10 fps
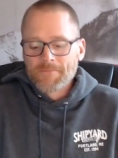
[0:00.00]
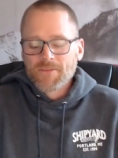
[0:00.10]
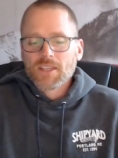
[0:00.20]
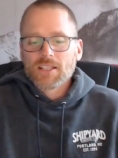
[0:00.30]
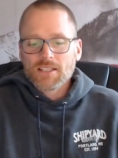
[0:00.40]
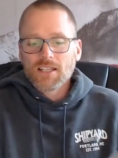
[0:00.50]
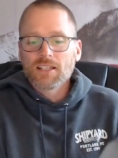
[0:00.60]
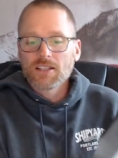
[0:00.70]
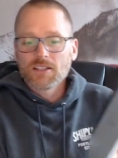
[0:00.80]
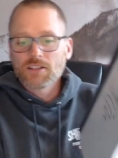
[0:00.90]
This
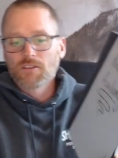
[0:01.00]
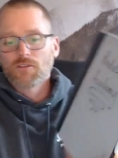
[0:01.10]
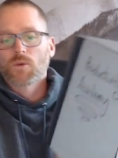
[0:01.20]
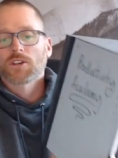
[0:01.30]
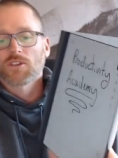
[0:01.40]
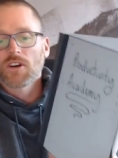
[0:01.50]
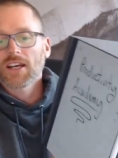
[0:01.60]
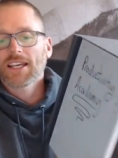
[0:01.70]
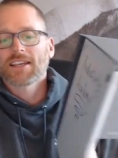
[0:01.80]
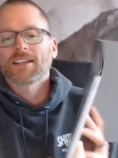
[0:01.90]
is for
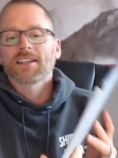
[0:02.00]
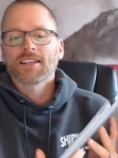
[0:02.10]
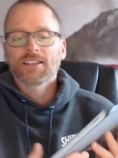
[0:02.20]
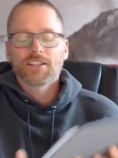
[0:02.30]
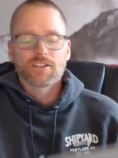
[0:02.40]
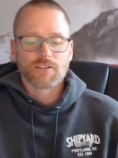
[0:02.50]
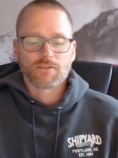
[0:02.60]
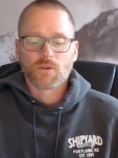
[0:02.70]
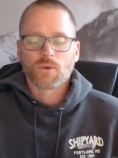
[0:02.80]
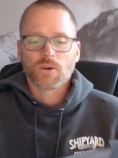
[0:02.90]
drawing. It is
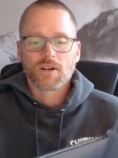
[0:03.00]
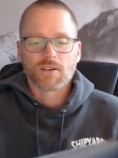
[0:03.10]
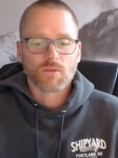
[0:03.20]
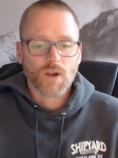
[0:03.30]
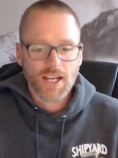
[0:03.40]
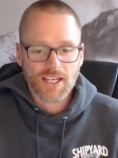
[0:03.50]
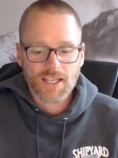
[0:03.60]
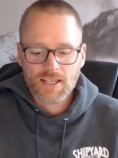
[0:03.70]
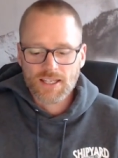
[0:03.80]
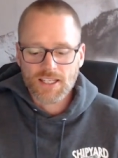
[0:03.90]
for writing.
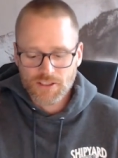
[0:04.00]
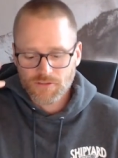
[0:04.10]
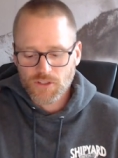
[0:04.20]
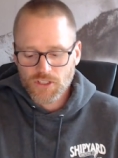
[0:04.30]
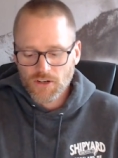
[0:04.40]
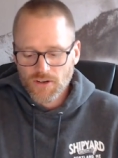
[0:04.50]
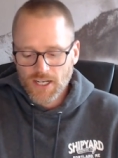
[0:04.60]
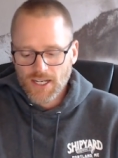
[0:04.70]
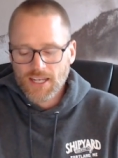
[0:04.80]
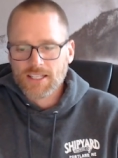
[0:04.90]
It's for
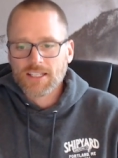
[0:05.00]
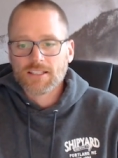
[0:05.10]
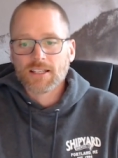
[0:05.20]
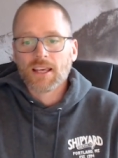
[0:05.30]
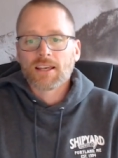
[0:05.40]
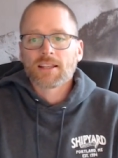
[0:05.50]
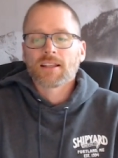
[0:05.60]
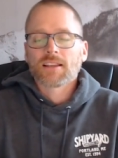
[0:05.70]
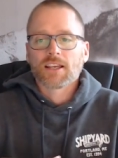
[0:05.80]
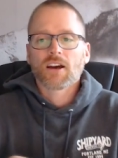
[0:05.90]
generating ideas. And
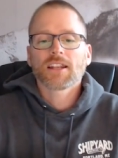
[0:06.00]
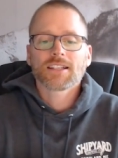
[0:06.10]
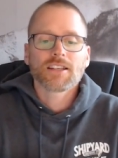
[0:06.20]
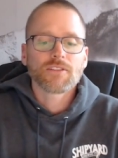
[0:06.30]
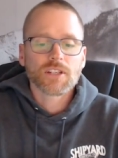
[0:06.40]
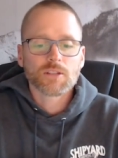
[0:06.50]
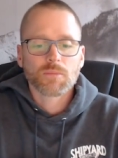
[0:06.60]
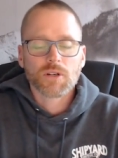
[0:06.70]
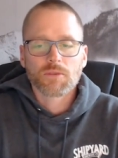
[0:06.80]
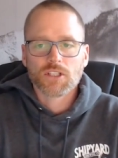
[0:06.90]
then the connectivity is
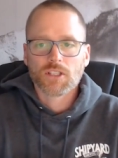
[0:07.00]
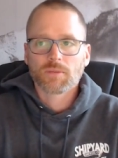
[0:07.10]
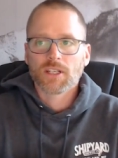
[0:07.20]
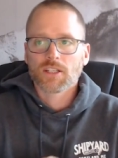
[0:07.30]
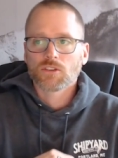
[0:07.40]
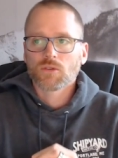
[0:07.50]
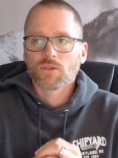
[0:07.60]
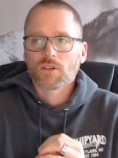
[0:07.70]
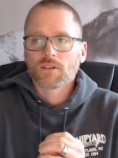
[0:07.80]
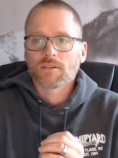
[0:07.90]
pretty much limited to
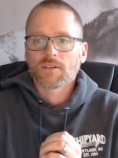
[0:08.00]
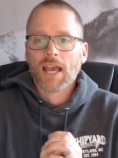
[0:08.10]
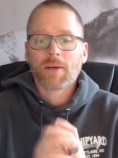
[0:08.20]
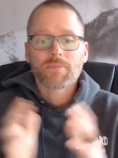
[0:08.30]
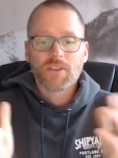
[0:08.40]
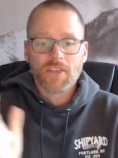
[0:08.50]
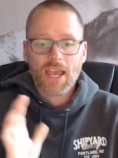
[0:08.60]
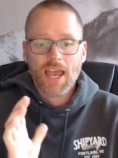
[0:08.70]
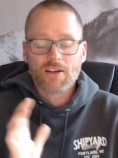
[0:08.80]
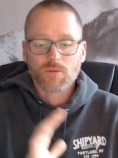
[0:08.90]
the app that they
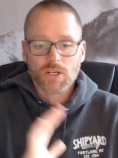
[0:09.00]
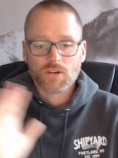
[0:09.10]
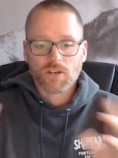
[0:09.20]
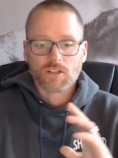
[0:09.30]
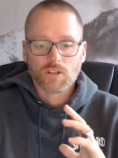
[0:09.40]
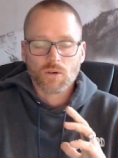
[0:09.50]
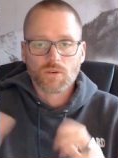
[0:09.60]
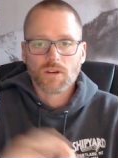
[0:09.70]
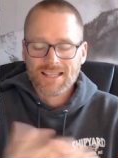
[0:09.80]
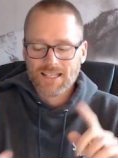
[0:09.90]
have, where you can
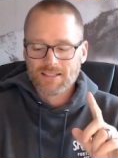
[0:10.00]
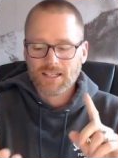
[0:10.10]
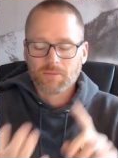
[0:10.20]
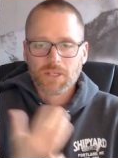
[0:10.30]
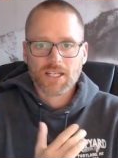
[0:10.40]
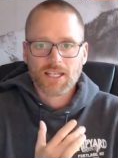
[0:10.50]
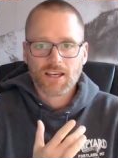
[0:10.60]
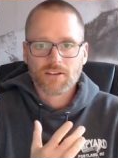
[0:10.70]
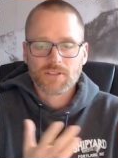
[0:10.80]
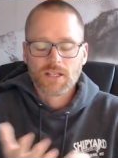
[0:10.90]
load things like P D
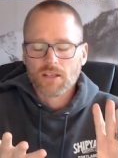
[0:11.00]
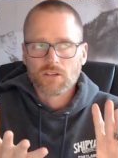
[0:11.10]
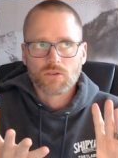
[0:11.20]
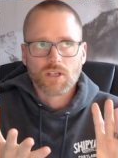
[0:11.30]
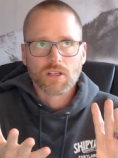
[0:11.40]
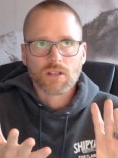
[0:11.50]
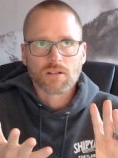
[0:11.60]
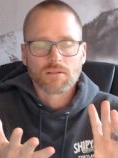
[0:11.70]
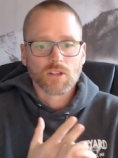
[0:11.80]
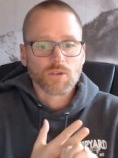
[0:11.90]
Fs, you
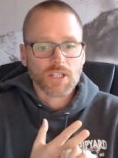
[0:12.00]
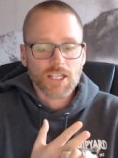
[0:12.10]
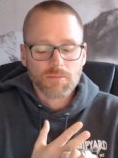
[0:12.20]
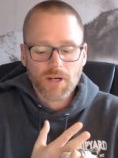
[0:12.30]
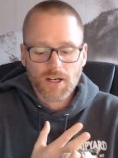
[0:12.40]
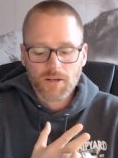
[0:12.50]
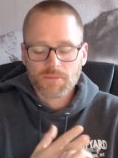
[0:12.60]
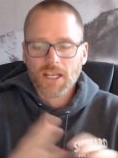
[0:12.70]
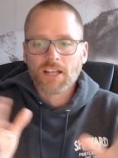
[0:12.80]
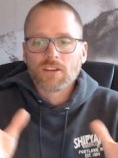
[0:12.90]
can load E P U Bs,
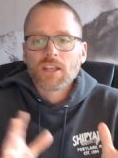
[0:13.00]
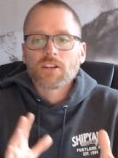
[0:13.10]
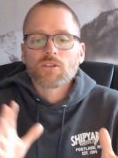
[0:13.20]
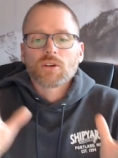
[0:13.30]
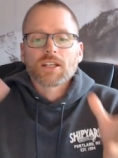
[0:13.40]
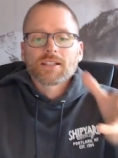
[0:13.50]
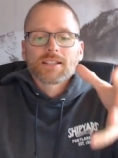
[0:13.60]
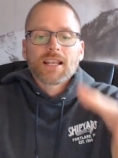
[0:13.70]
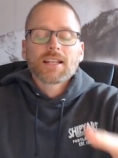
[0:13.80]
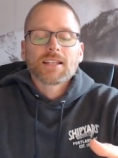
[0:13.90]
and then you can
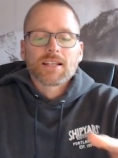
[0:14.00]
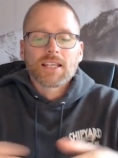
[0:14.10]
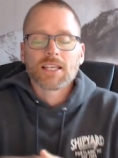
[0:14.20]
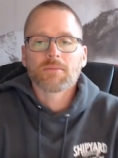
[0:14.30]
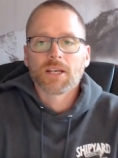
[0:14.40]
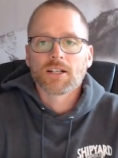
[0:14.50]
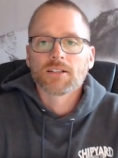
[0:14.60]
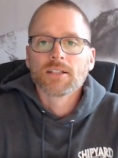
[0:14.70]
send an email